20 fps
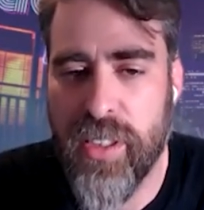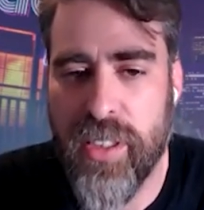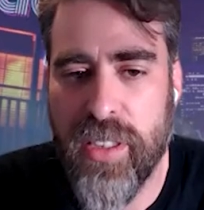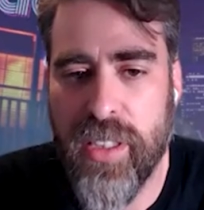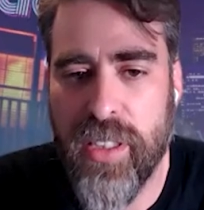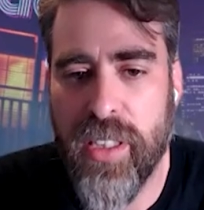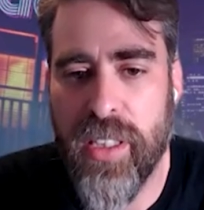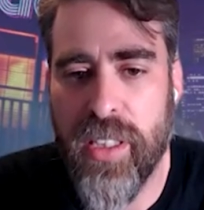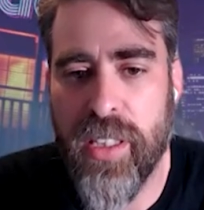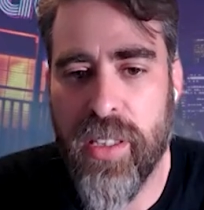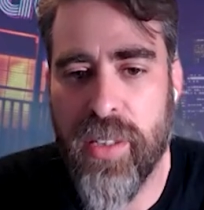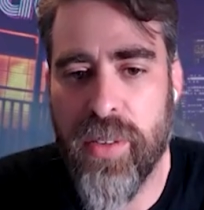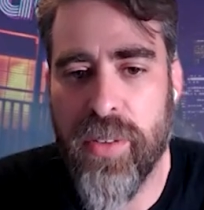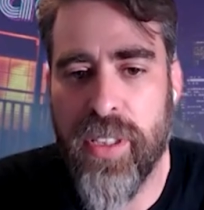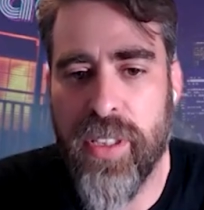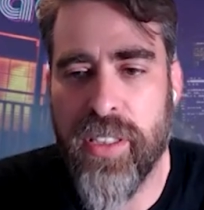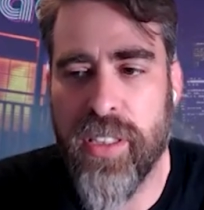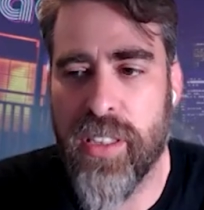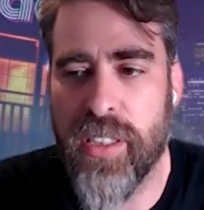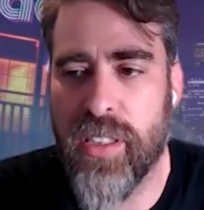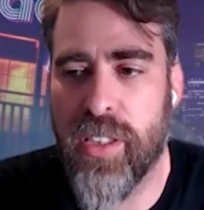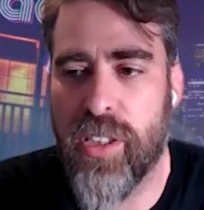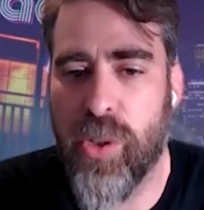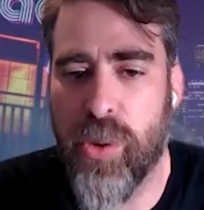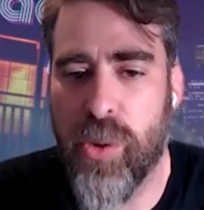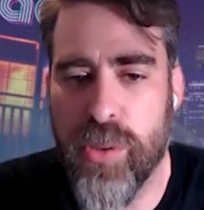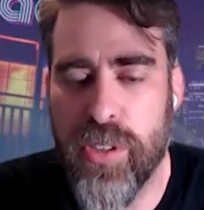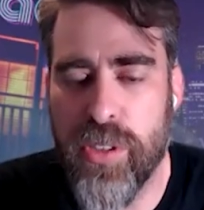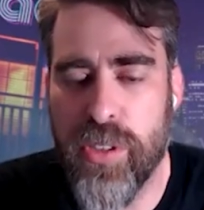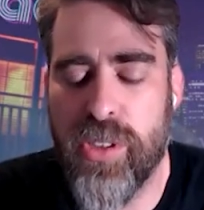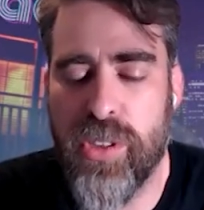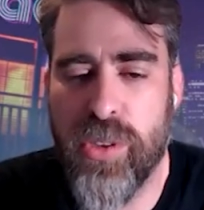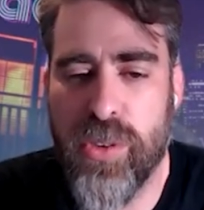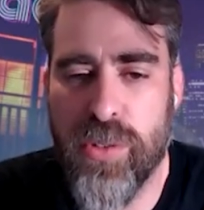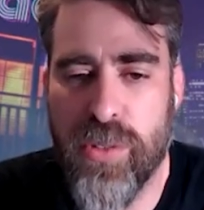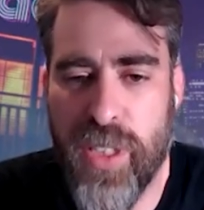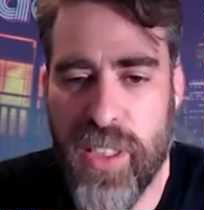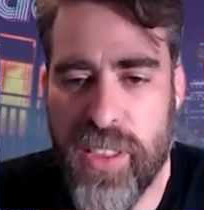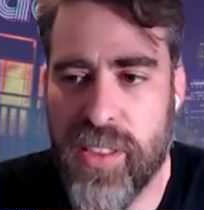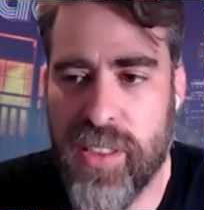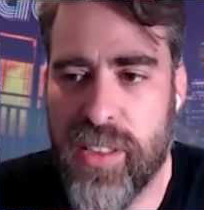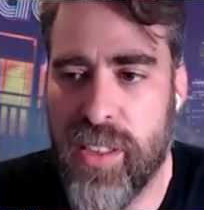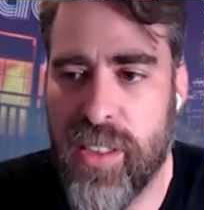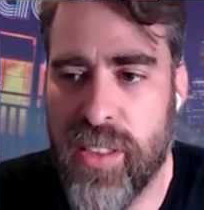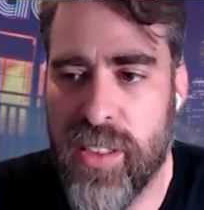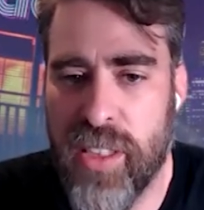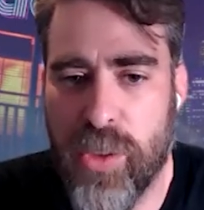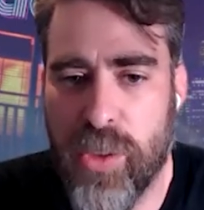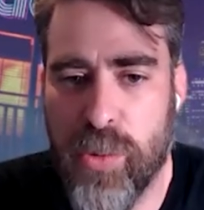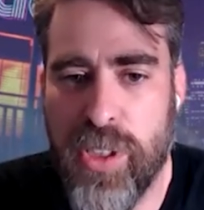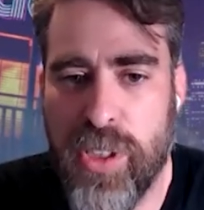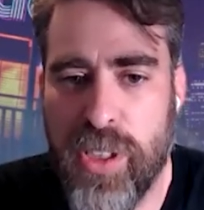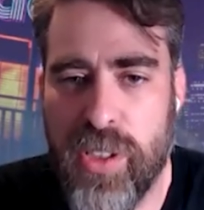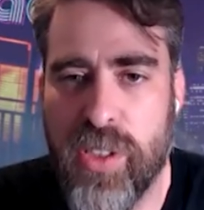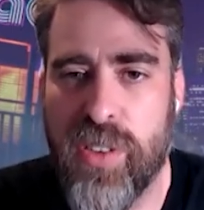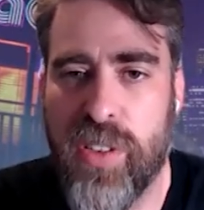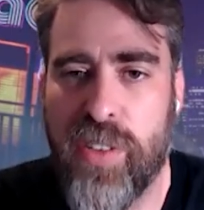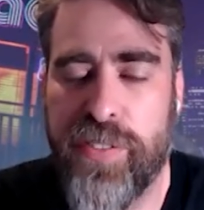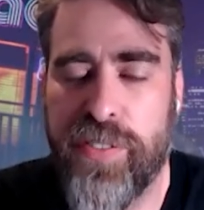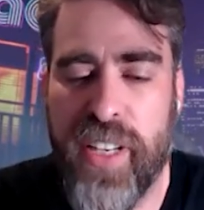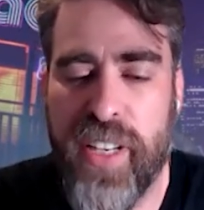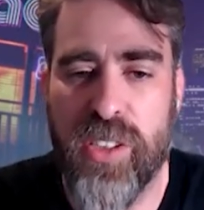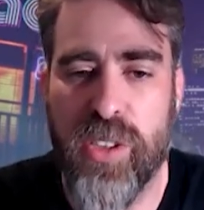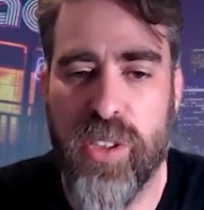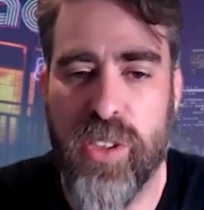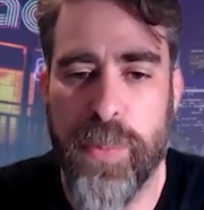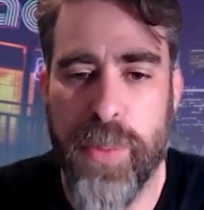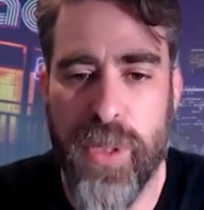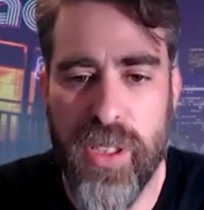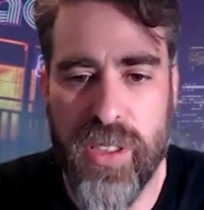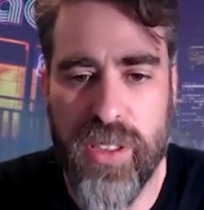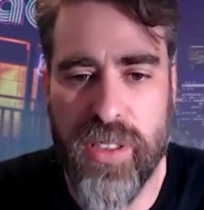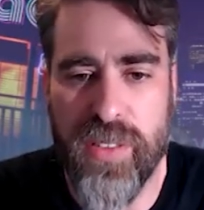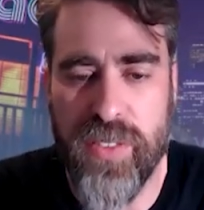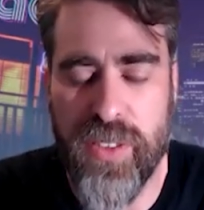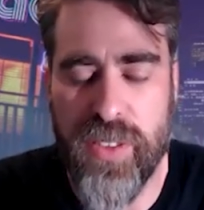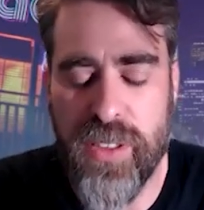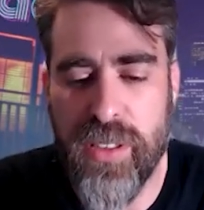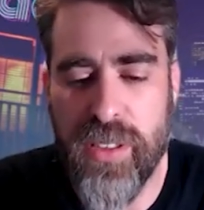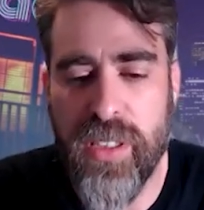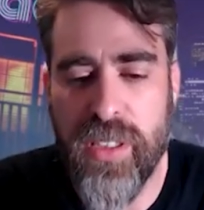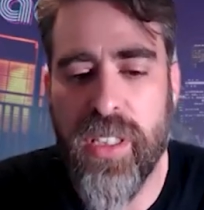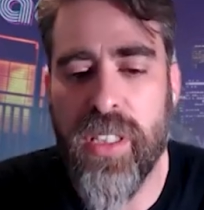uh, and that the code is too rusty and that we need to refactor parts of it.